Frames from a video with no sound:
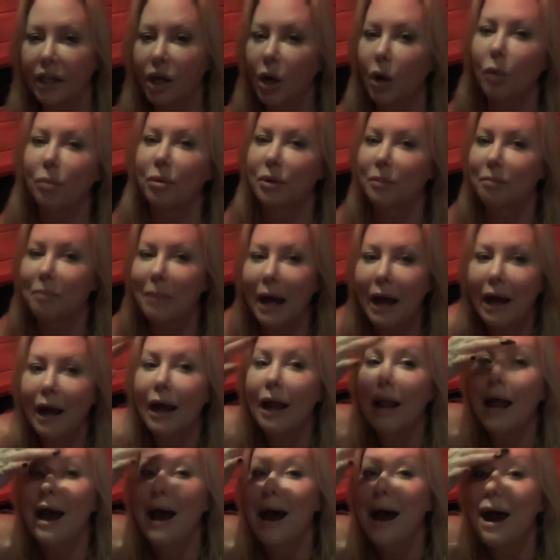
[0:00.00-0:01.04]
opened my
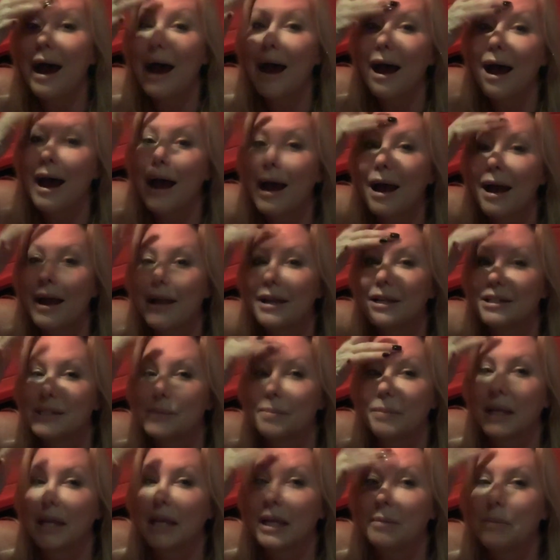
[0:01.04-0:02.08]
eyes,
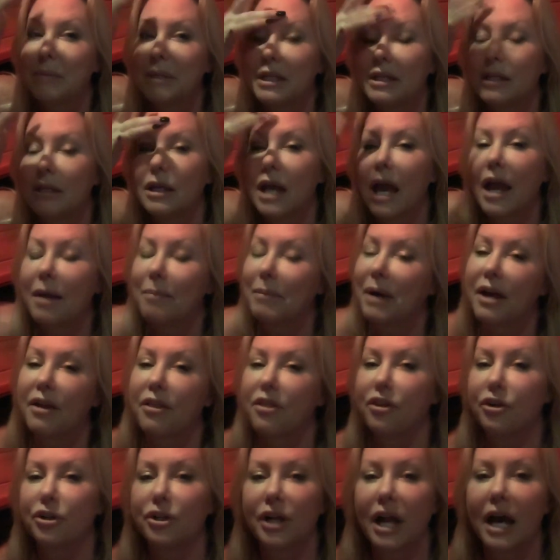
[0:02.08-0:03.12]
baby, and my
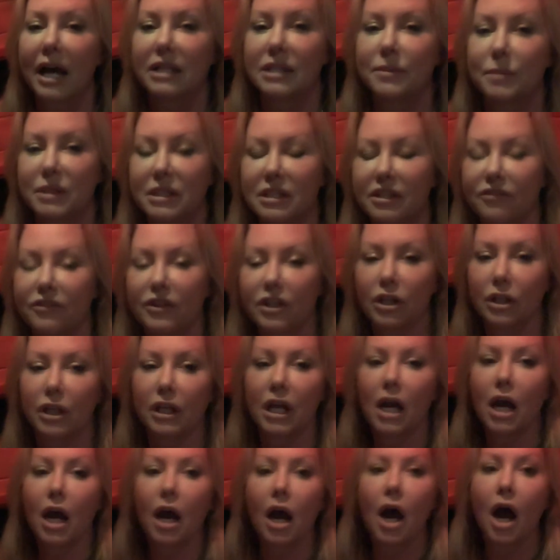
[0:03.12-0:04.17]
third eye specifically.
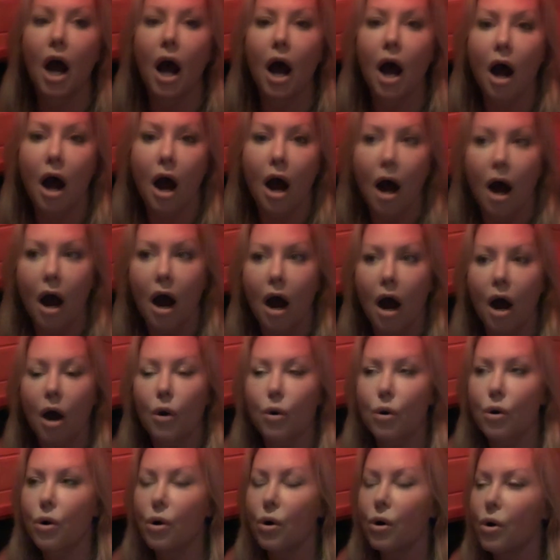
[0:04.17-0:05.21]

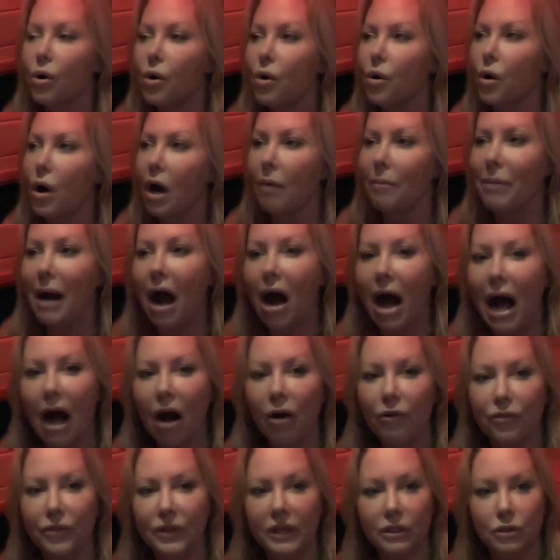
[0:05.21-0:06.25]
Whoo, about
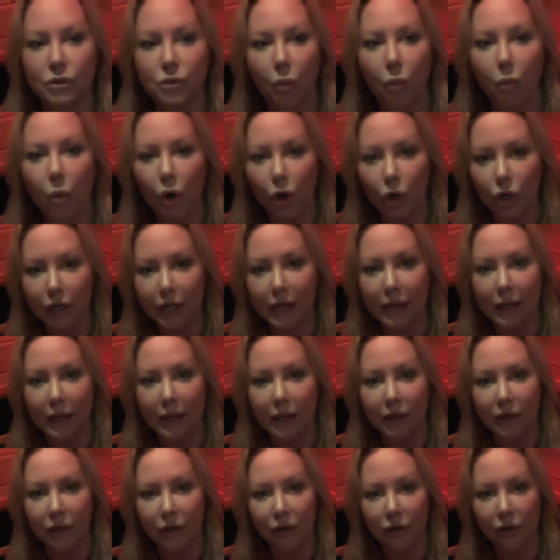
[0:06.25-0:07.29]
how things work
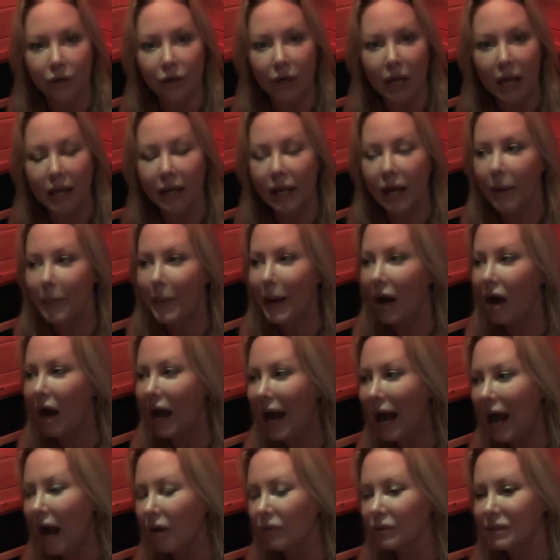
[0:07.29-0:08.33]
here and about
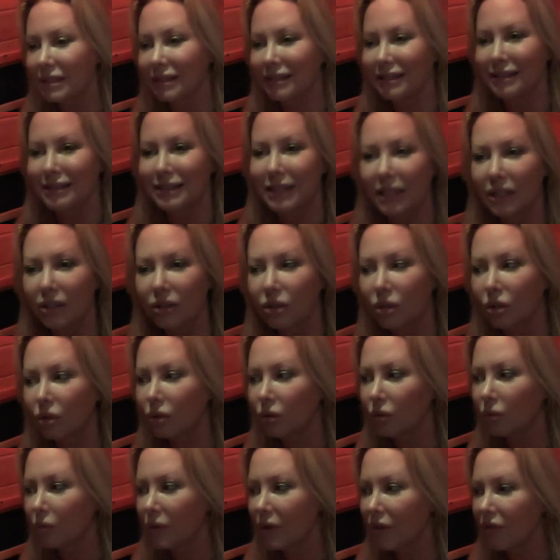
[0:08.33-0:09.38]
how to
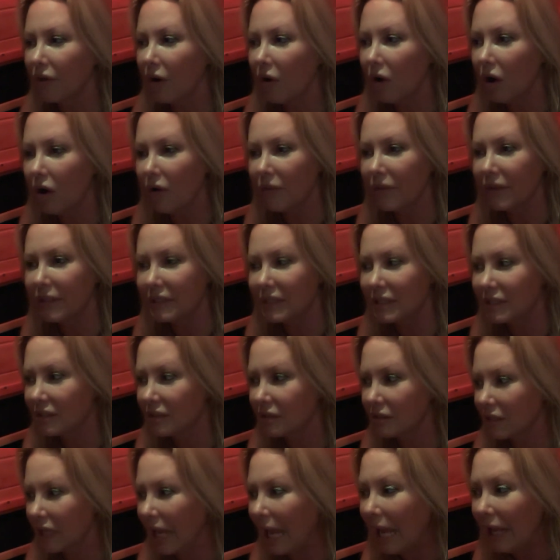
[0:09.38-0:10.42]
deal with all
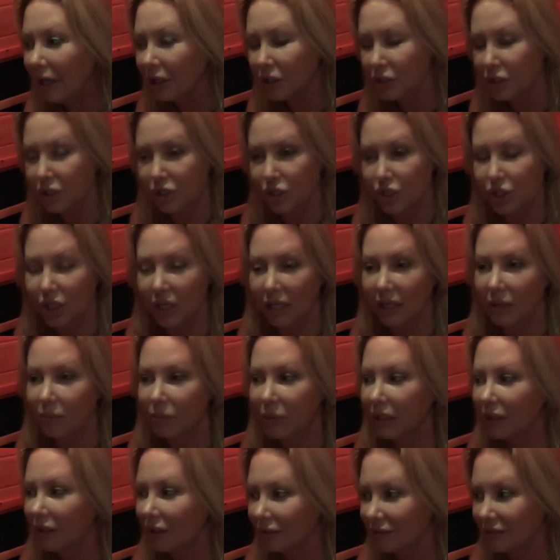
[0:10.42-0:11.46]
this energy
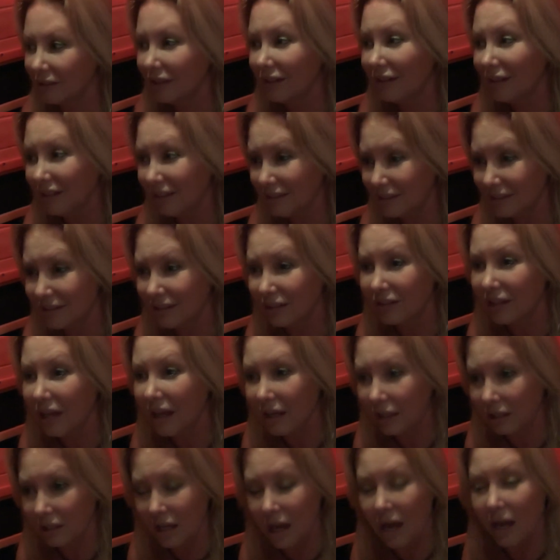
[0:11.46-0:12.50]
because it is
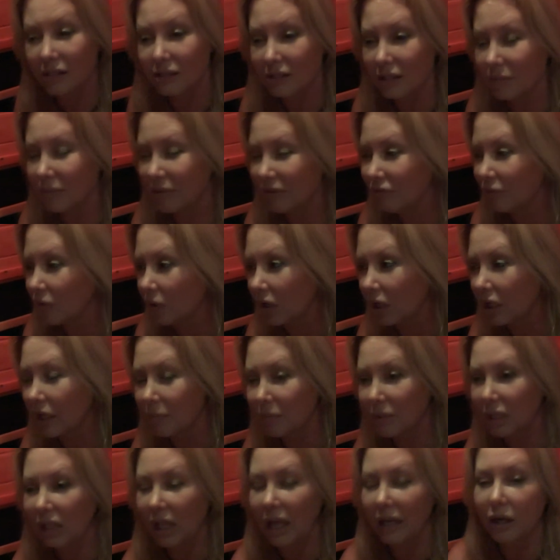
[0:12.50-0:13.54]
like I said before, it can
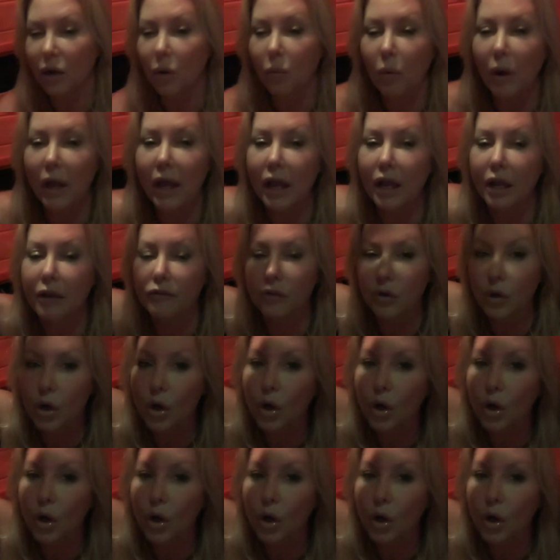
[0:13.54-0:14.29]
be like a wave